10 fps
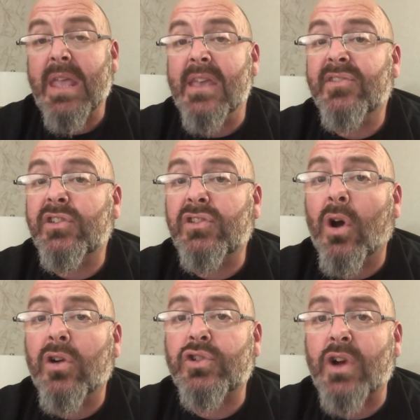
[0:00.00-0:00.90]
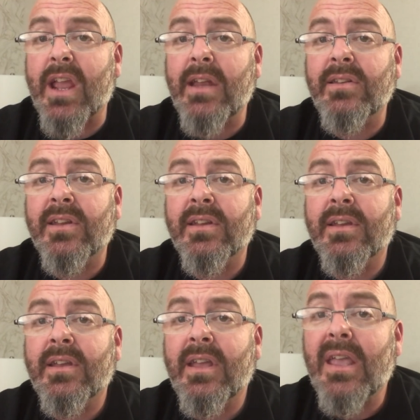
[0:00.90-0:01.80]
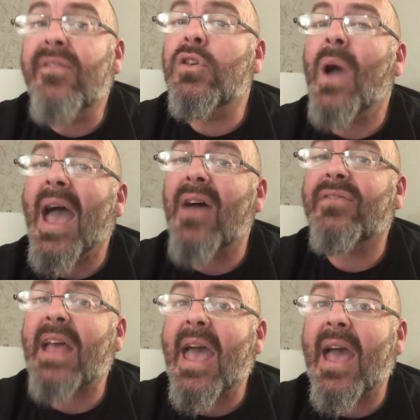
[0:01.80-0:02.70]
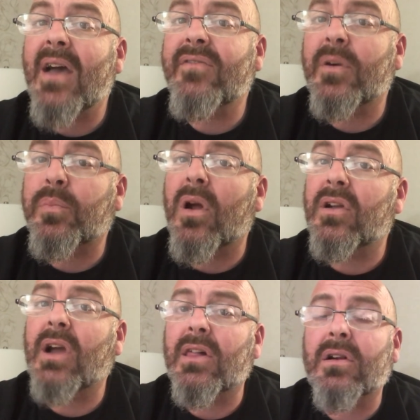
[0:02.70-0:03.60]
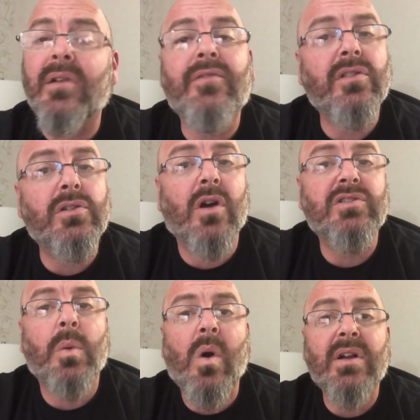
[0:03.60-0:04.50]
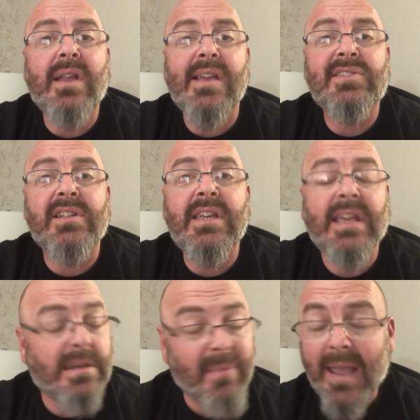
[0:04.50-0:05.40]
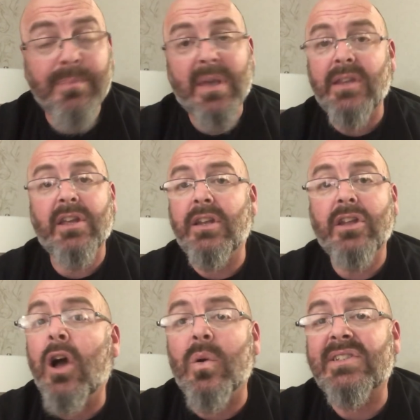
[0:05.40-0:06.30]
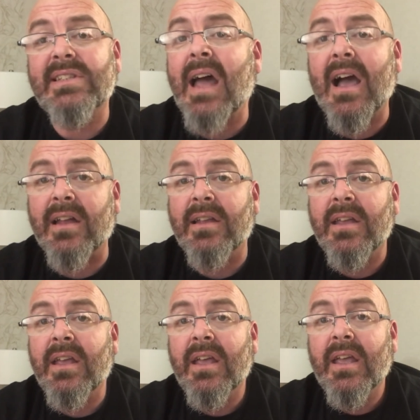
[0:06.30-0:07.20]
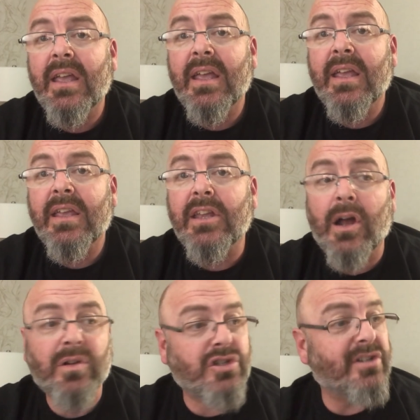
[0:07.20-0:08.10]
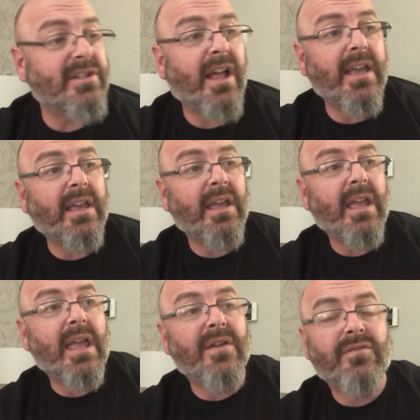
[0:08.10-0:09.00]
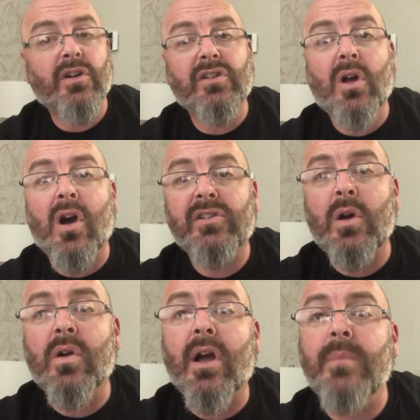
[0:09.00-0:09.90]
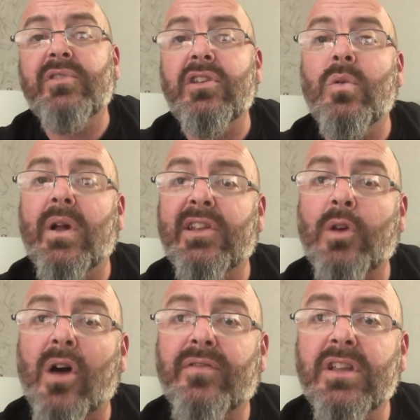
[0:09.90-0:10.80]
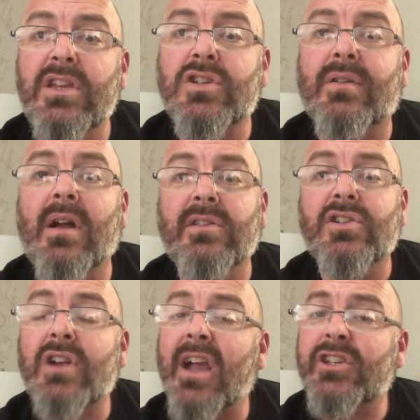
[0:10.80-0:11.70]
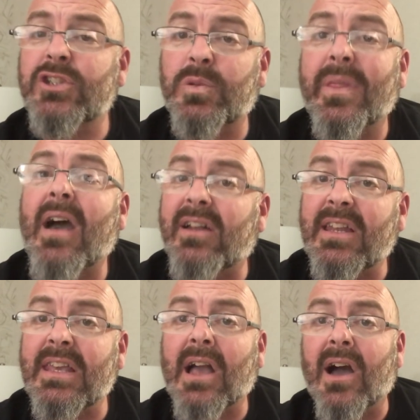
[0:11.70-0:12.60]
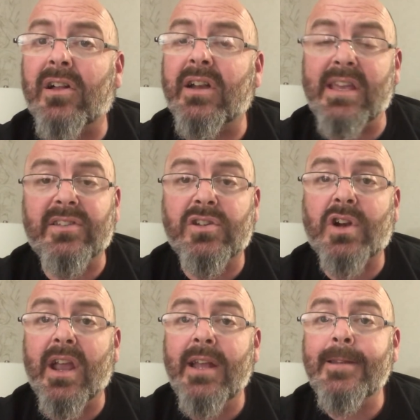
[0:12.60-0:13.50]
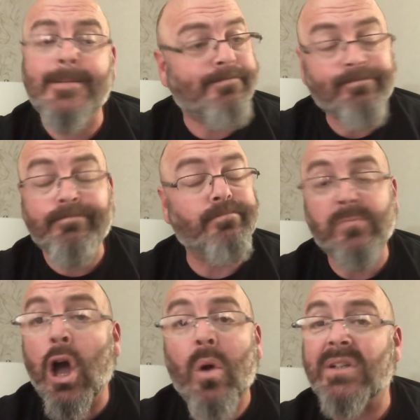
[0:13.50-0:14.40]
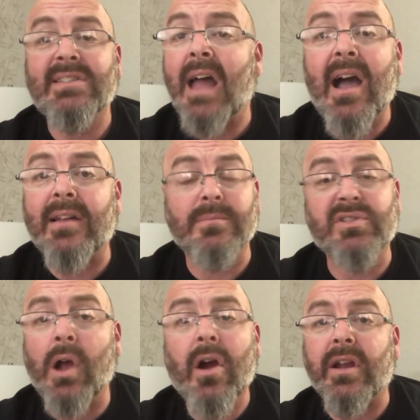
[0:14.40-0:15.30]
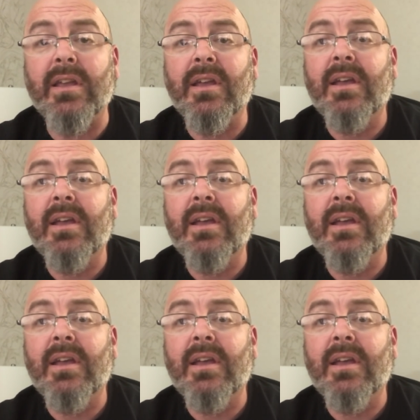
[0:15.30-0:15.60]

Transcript: is the dog trained? If you have to have a prong collar on for the dog to walk nicely? In my opinion, no, it's not. You know, it's just like if your dog don't come to you when it's off leash around distractions without an e-collar, is it trained? No, it's not. I'm sorry.